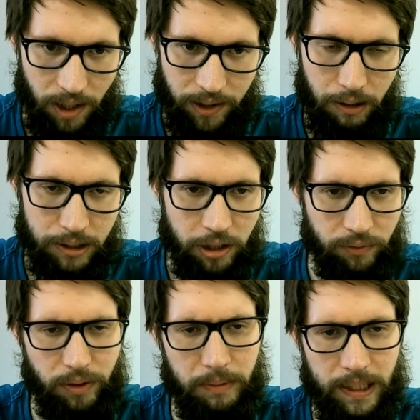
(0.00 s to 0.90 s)
Now, I don't
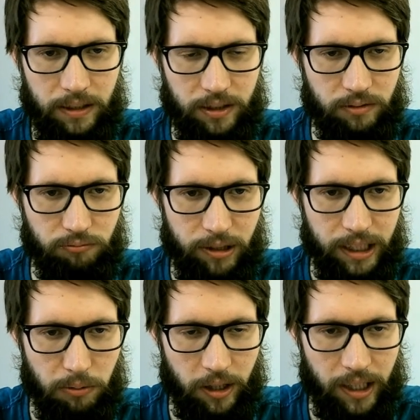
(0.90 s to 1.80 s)
think we can
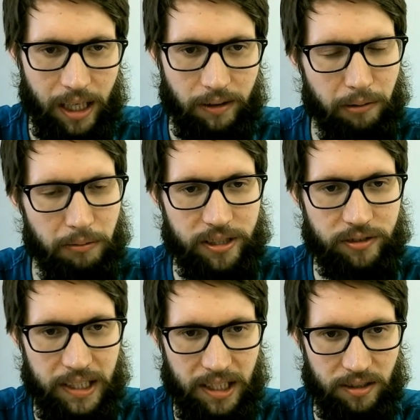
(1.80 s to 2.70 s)
really work out yet which
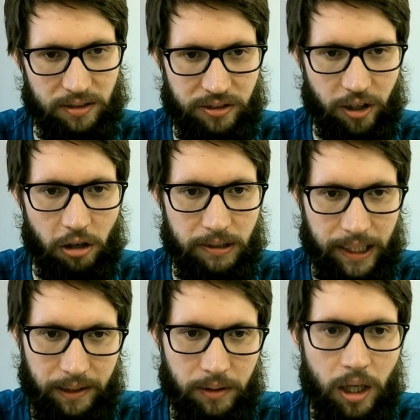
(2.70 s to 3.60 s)
of these has the star in it,